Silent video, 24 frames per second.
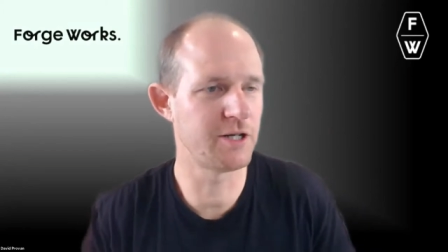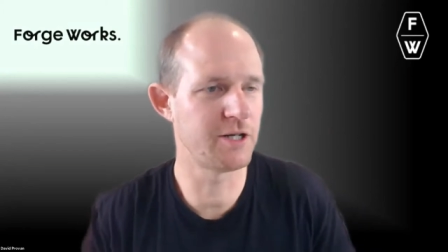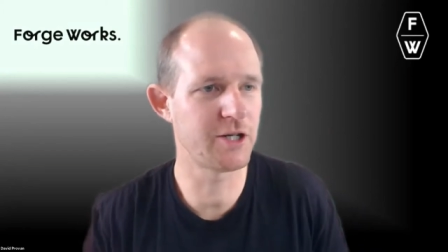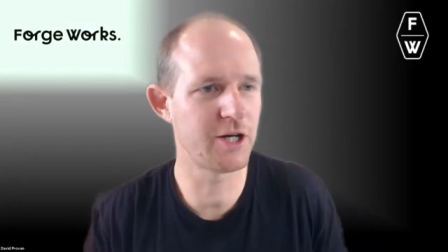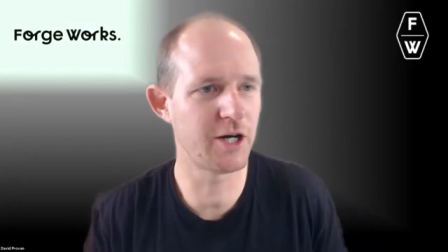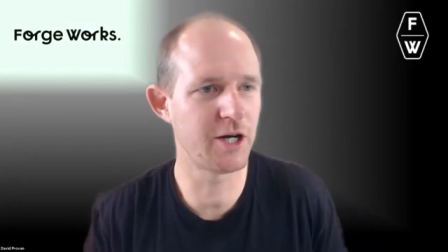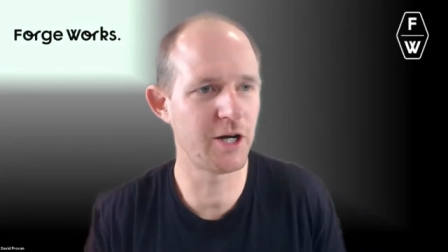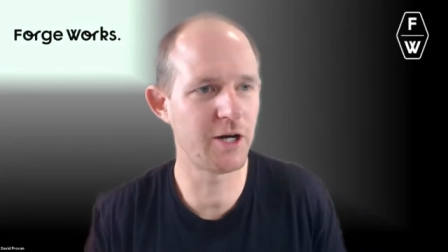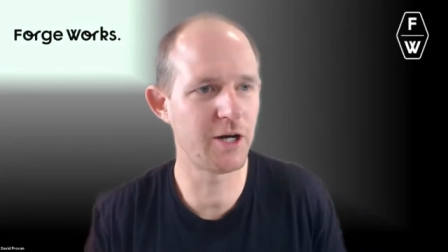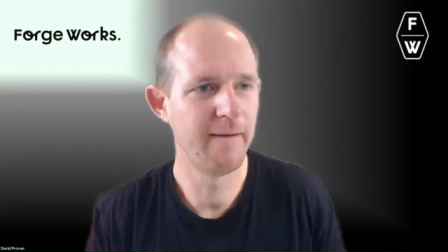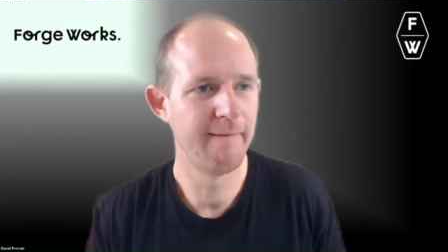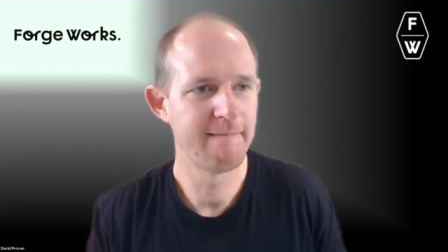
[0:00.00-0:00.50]

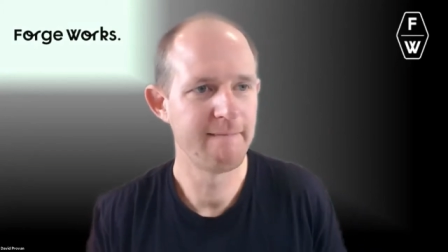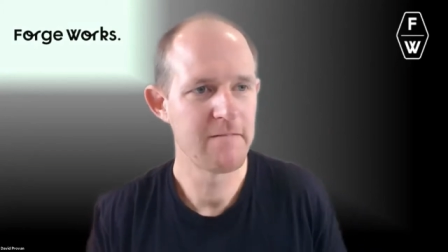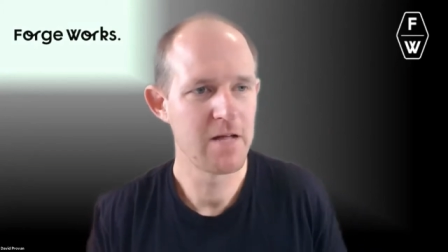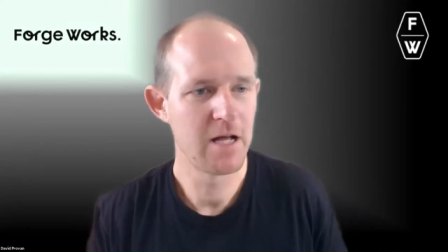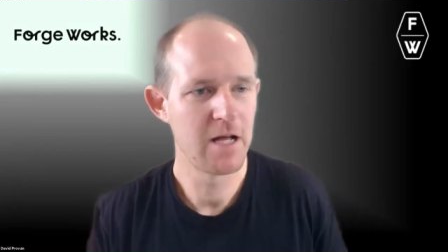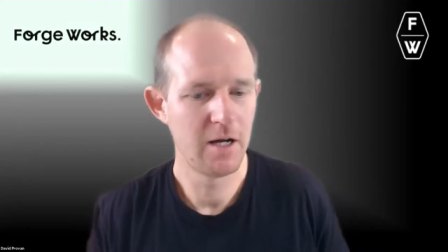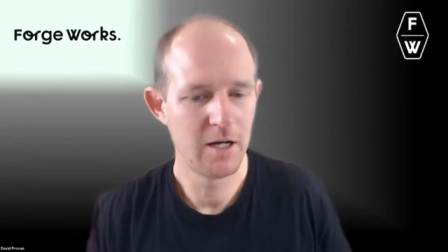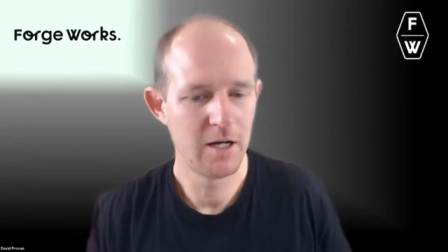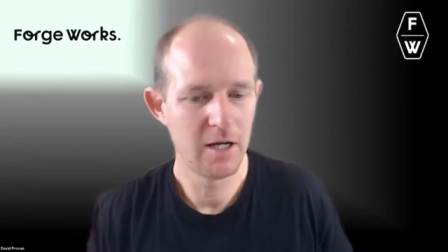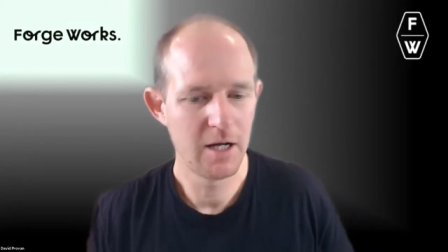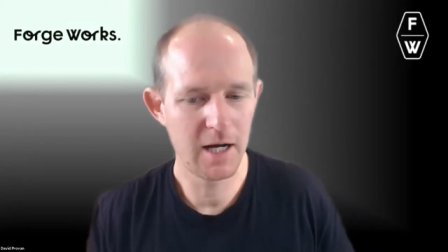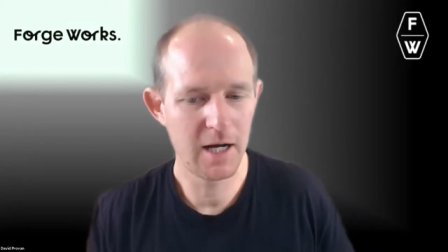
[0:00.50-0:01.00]
So,
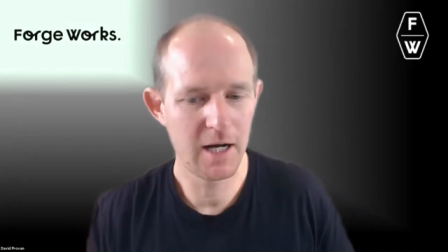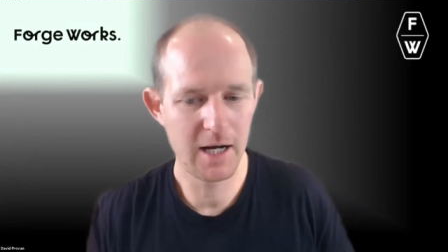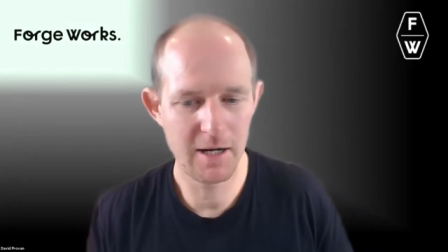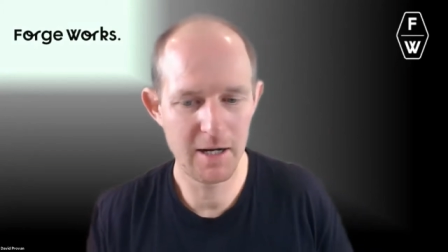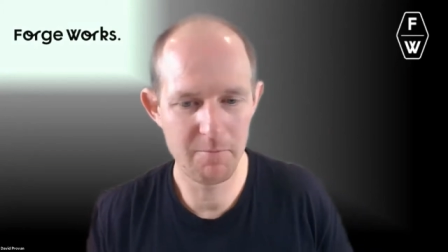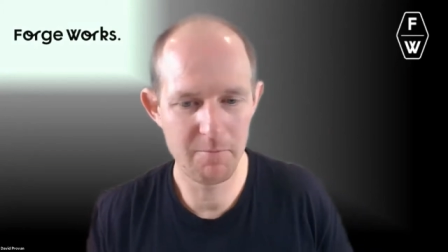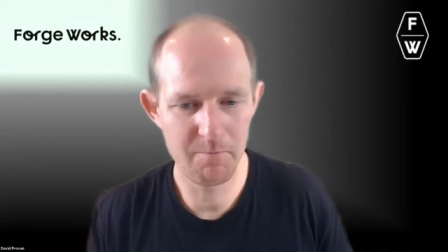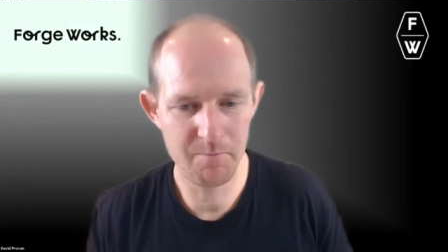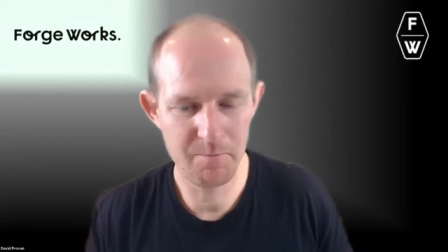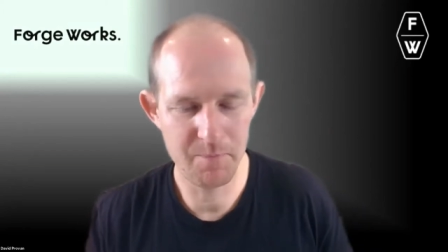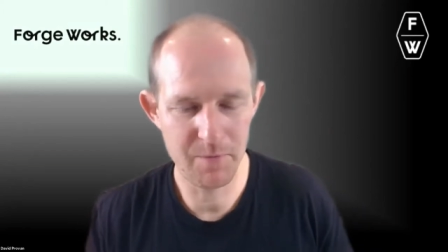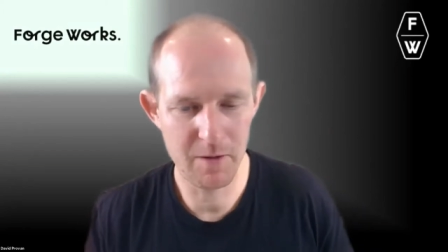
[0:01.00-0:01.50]

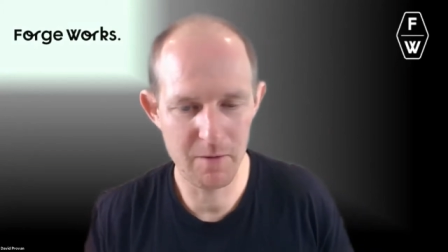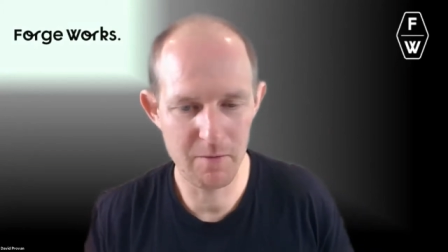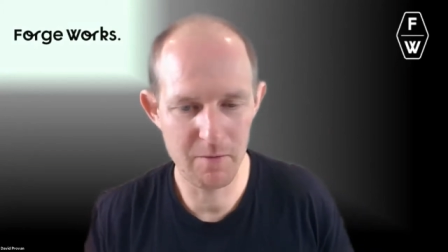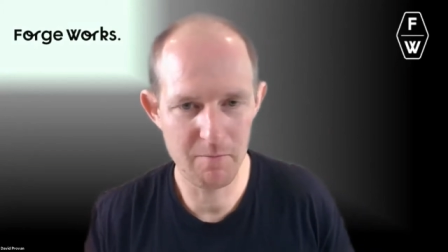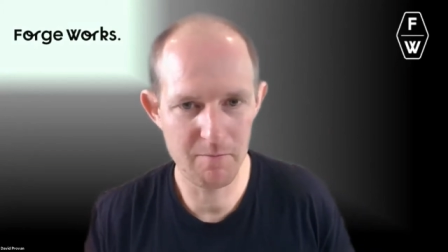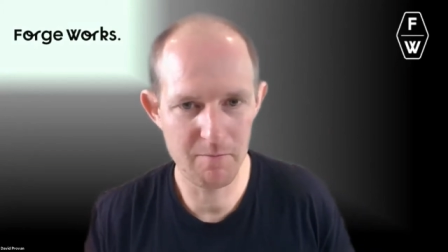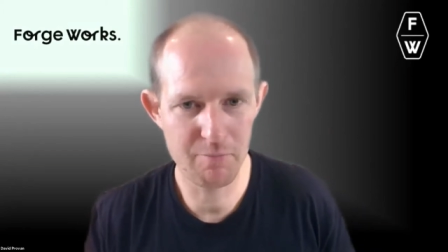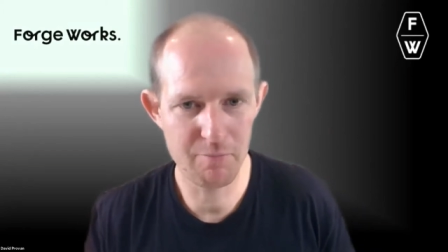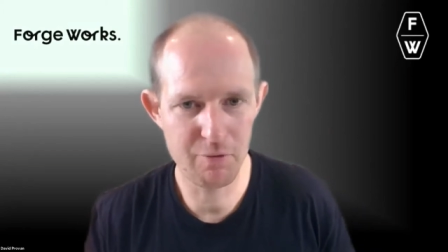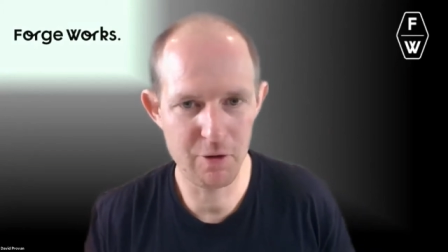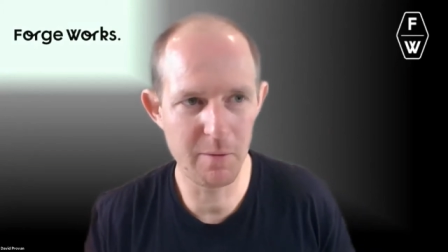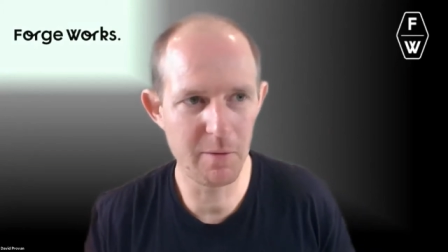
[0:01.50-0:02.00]
um,
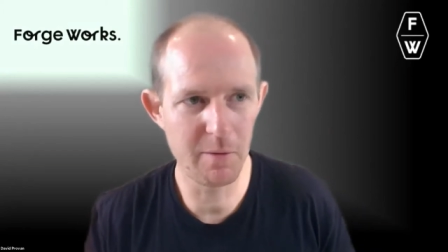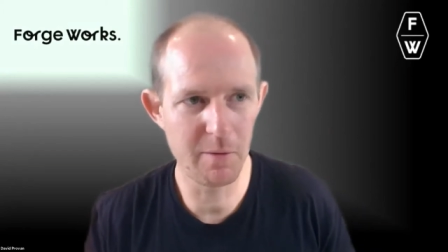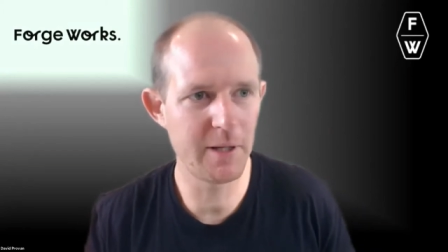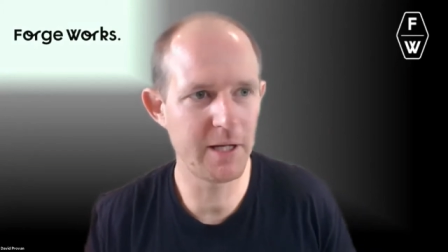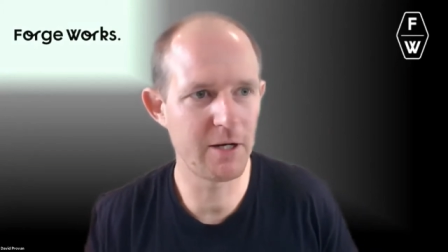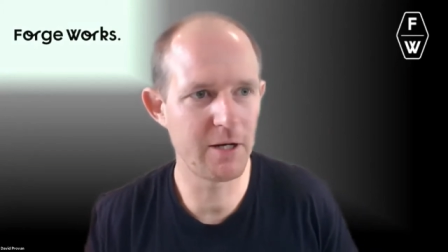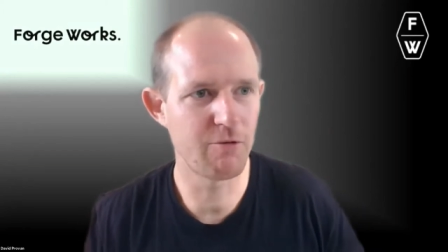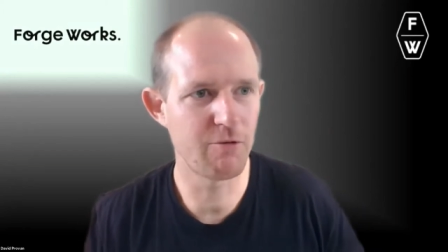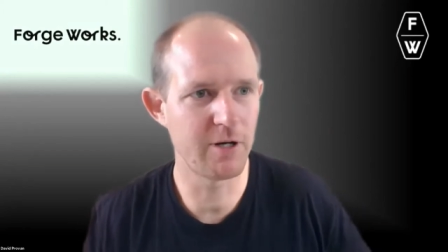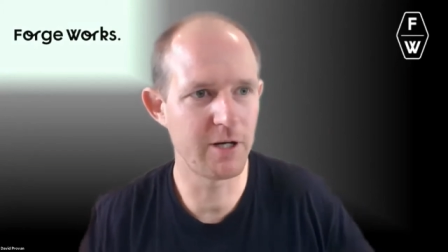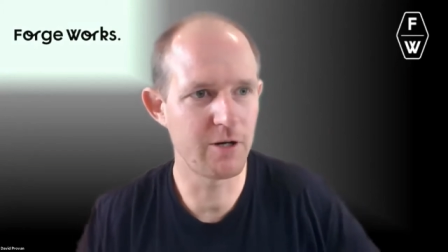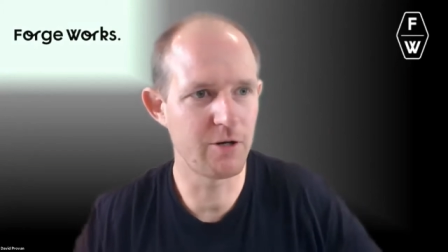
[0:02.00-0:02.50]
probably
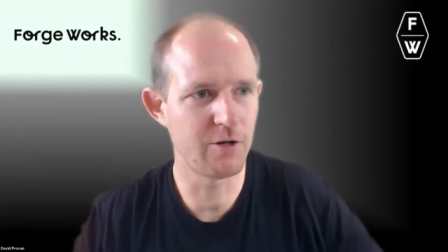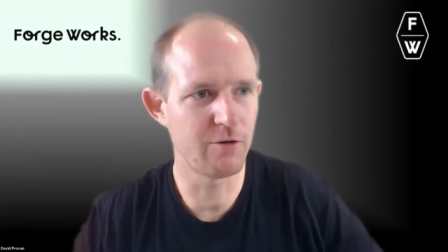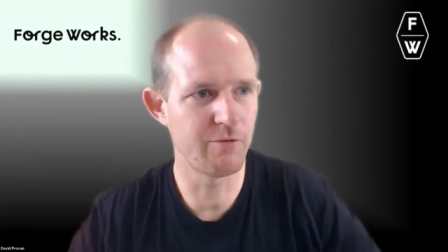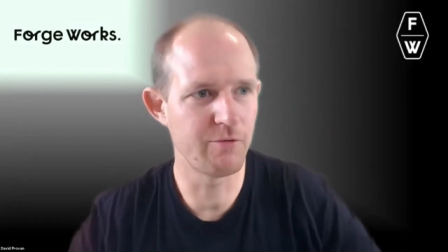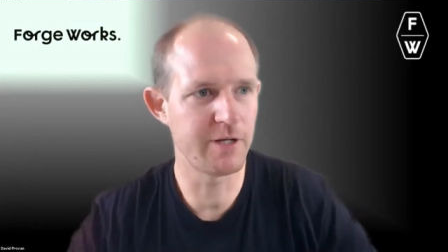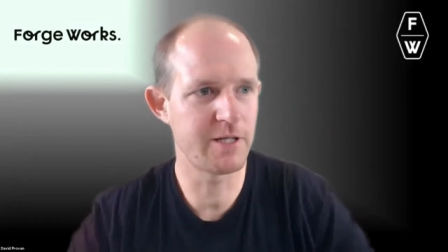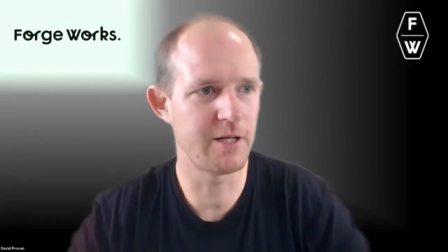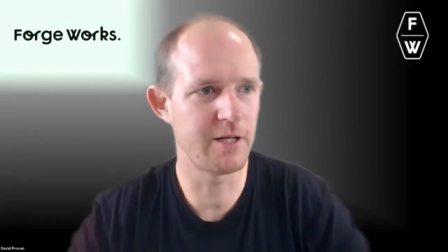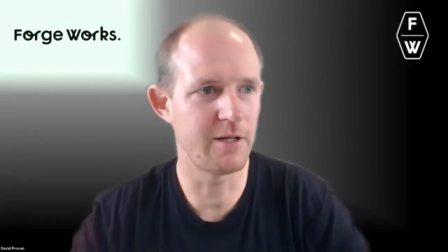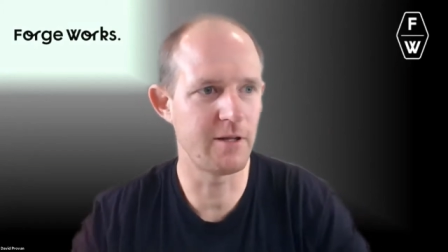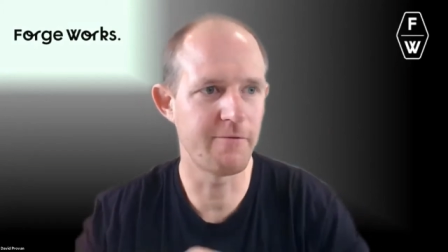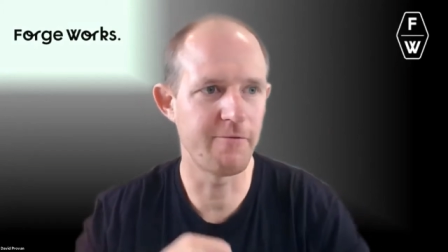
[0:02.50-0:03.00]
critical
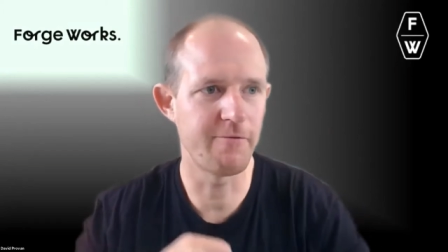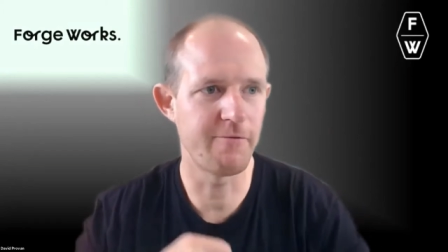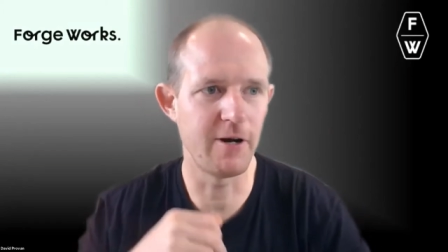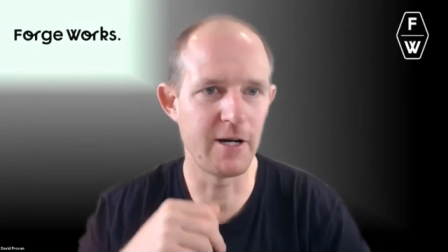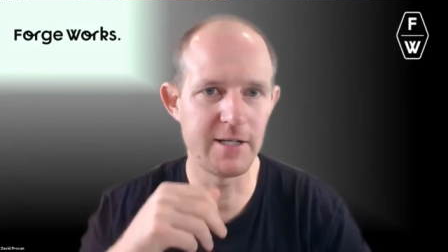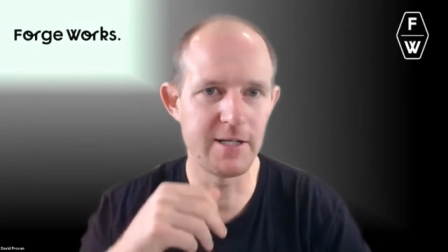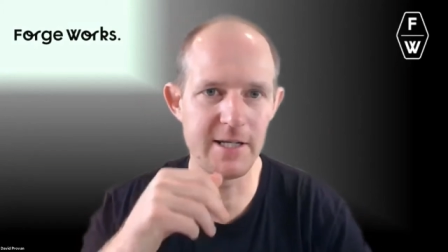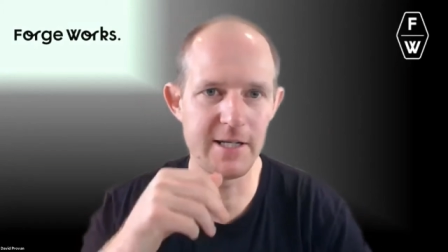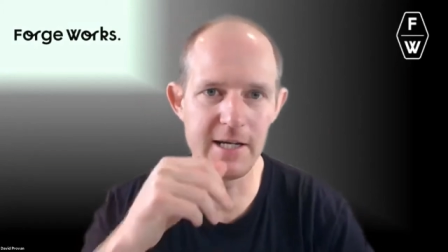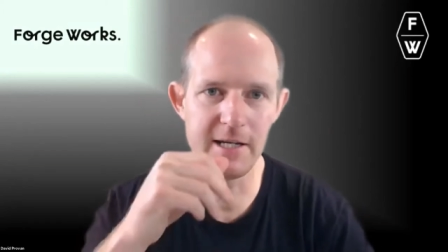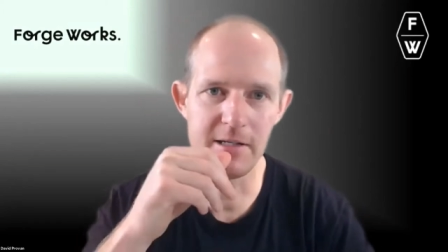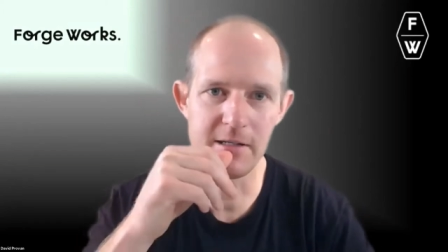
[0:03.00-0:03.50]
risk at the
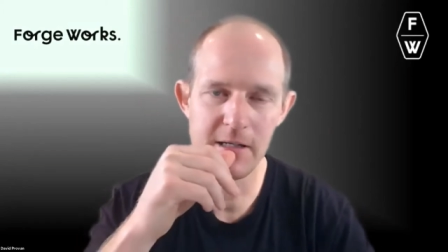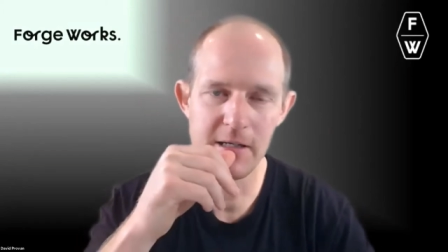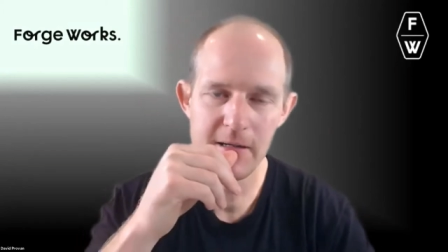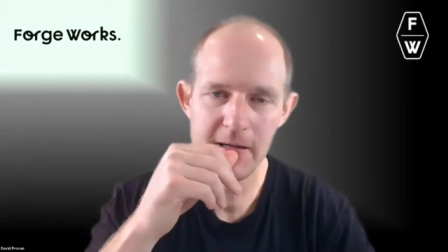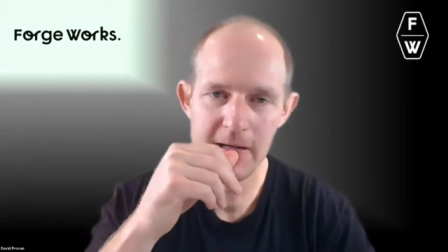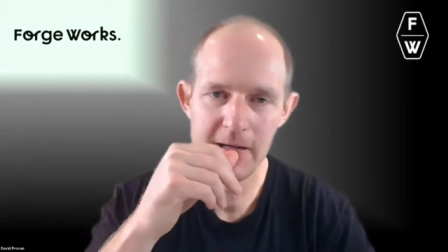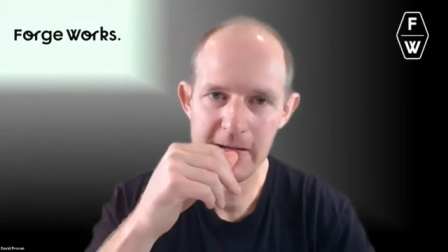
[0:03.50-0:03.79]
front end.